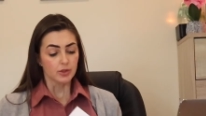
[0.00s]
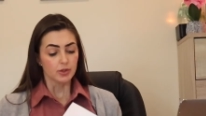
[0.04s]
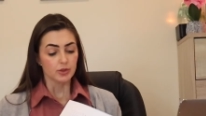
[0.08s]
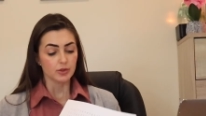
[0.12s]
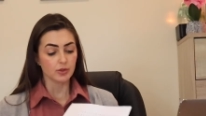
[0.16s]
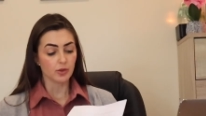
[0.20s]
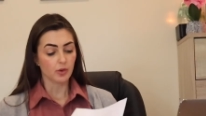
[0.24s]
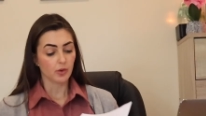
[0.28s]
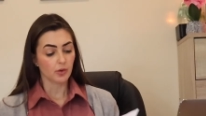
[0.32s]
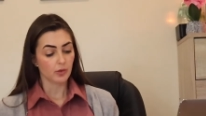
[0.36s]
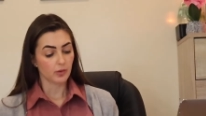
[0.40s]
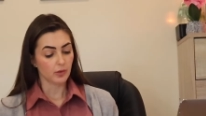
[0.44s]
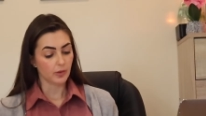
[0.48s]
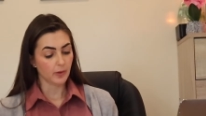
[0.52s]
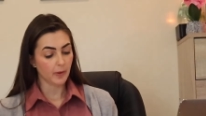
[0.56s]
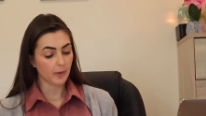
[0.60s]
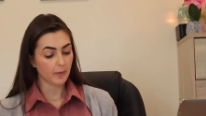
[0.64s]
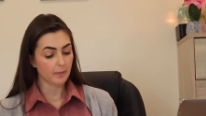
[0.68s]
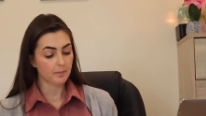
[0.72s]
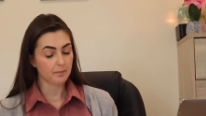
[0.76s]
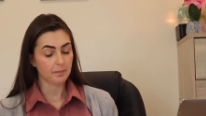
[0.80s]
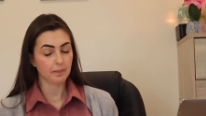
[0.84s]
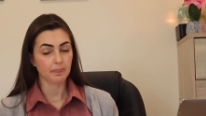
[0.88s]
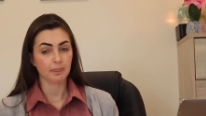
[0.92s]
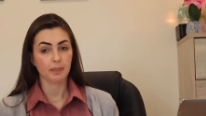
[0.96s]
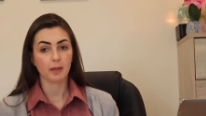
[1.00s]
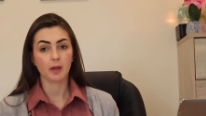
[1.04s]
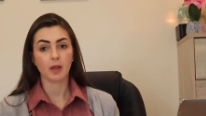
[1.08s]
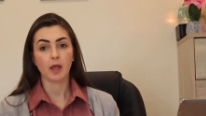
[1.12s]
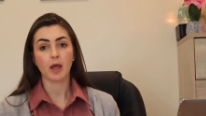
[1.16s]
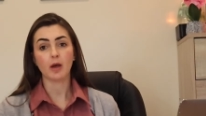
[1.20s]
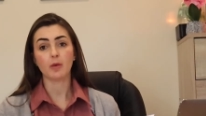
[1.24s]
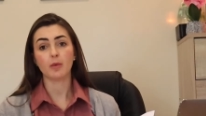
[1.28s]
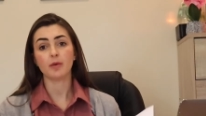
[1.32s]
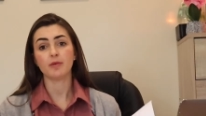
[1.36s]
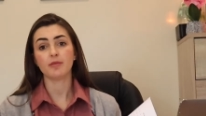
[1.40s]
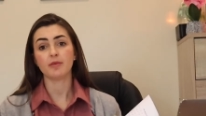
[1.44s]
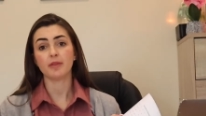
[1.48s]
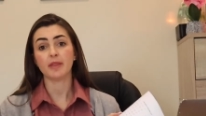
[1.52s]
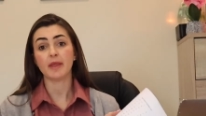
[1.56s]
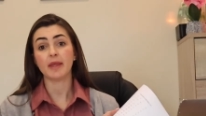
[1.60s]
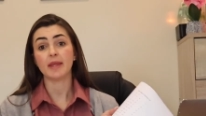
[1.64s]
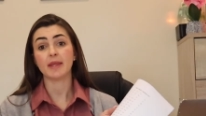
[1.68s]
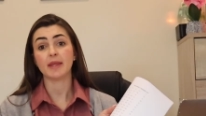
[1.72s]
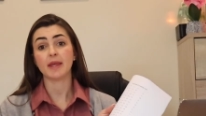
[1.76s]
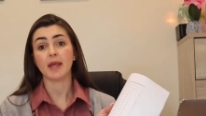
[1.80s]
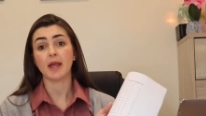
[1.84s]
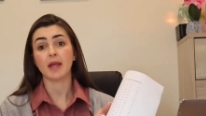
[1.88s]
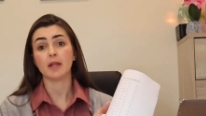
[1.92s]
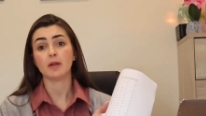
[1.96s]
So, however,
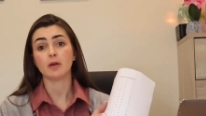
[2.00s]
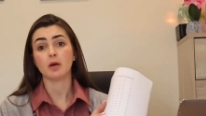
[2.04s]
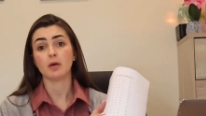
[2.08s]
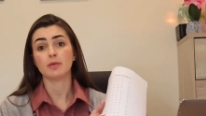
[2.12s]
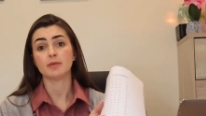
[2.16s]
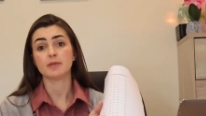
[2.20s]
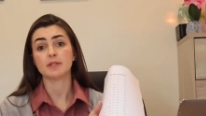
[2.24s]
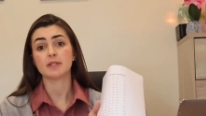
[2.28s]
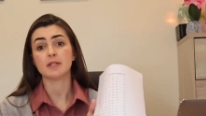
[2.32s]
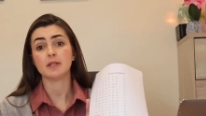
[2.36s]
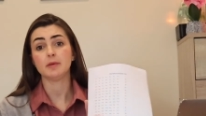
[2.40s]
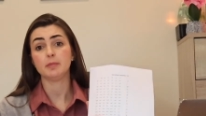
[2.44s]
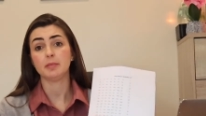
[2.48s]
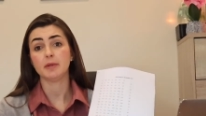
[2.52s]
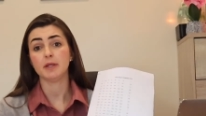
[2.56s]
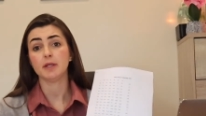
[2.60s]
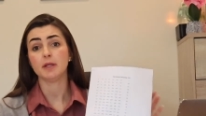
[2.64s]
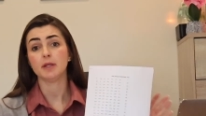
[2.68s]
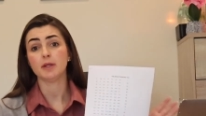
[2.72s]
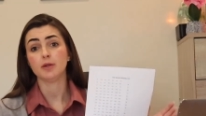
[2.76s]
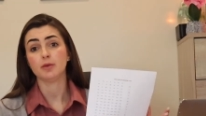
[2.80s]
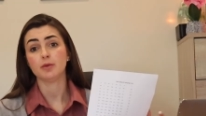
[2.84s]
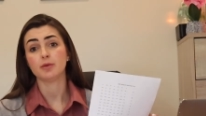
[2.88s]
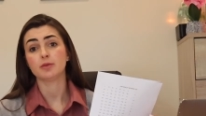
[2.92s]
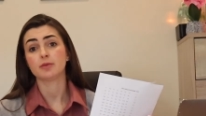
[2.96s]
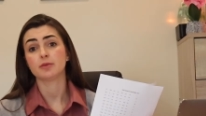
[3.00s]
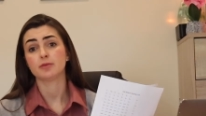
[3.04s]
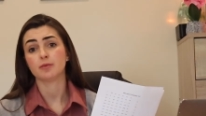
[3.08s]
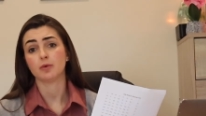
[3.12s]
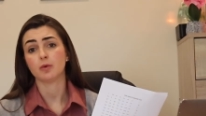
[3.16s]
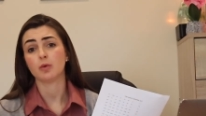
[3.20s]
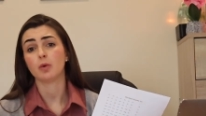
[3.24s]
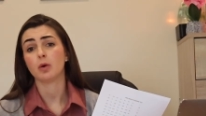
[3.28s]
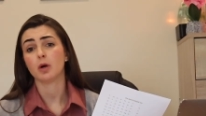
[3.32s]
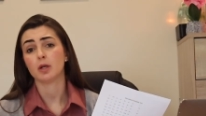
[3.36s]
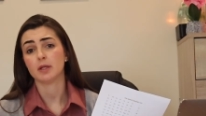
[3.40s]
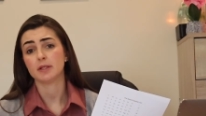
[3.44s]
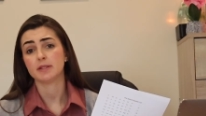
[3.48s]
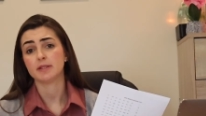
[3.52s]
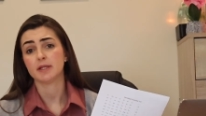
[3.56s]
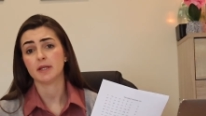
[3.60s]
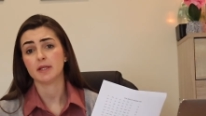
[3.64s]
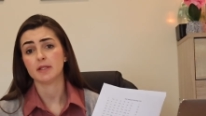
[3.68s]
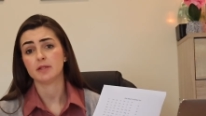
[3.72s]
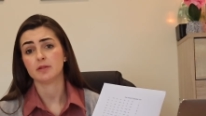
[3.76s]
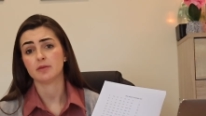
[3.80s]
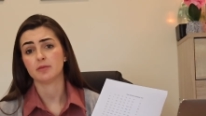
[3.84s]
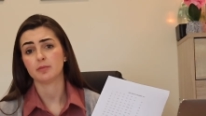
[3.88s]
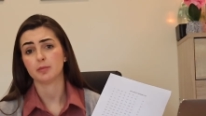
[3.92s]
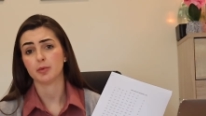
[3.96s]
they can obviously be used for
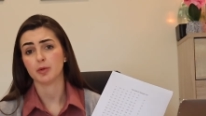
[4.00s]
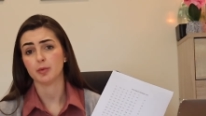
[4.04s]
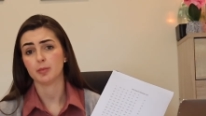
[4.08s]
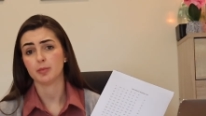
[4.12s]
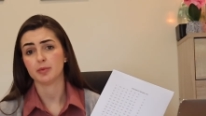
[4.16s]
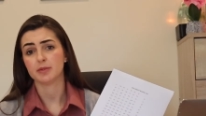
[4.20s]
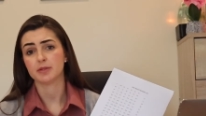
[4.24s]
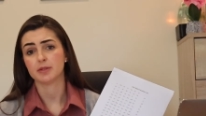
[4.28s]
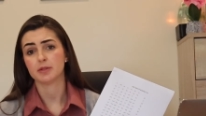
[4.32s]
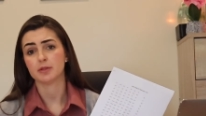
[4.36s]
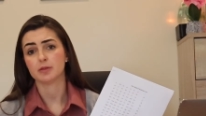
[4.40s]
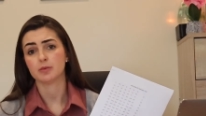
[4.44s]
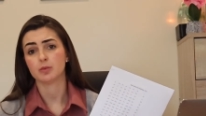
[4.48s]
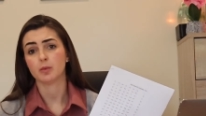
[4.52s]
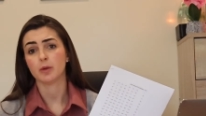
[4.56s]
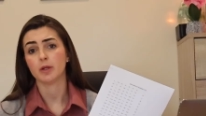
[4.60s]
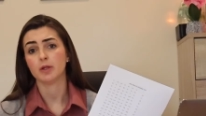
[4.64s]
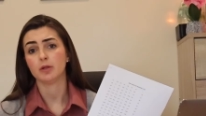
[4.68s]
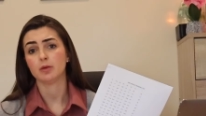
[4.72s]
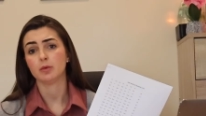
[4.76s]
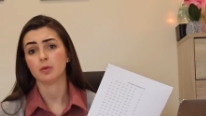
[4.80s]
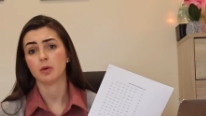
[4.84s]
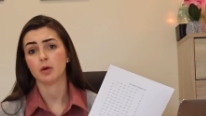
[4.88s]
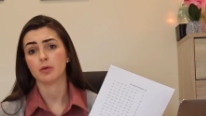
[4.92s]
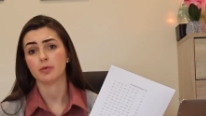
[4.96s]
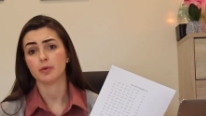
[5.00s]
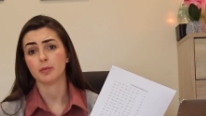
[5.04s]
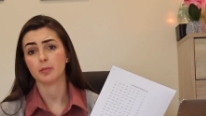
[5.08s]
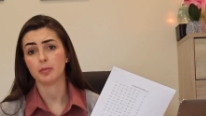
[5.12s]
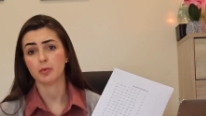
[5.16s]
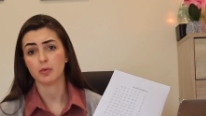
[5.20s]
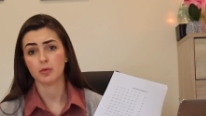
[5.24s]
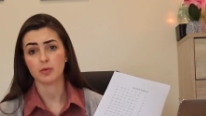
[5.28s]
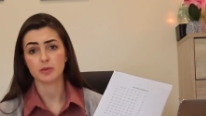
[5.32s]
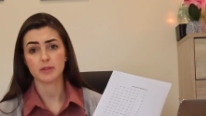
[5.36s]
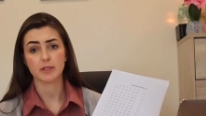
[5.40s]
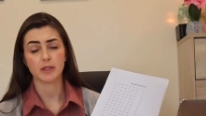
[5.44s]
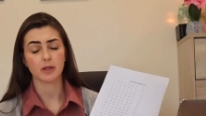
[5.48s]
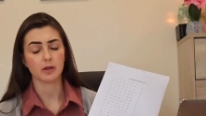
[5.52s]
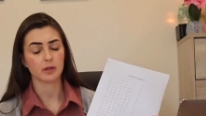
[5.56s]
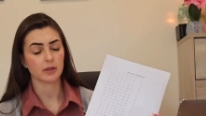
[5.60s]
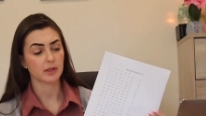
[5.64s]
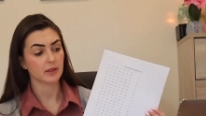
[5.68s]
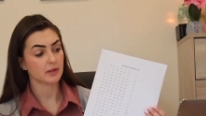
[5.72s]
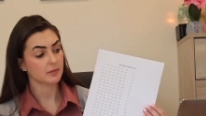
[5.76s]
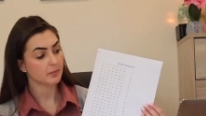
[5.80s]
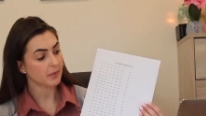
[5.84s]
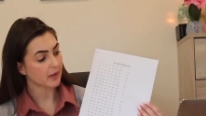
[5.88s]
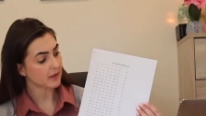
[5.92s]
qualitative purposes when you are reporting on it.